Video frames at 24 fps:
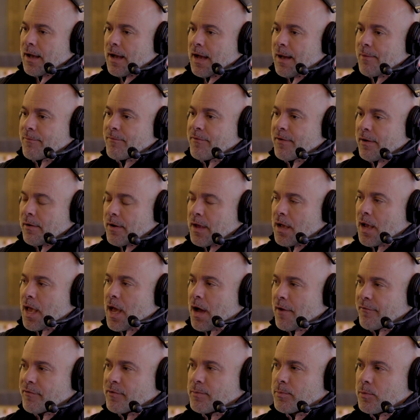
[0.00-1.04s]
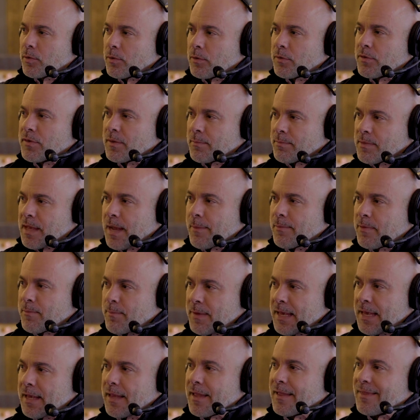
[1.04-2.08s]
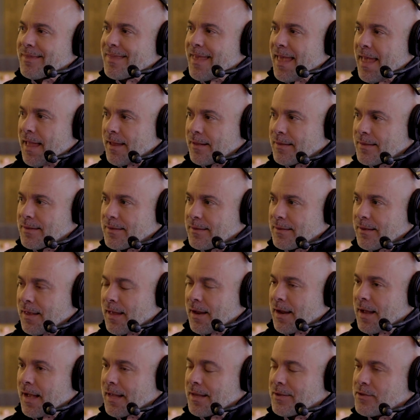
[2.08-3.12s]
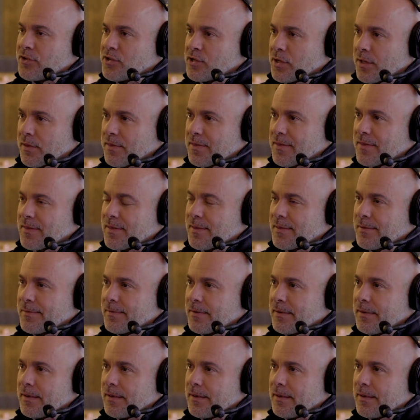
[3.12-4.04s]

I'm very uncomfortable sometimes being content, and I just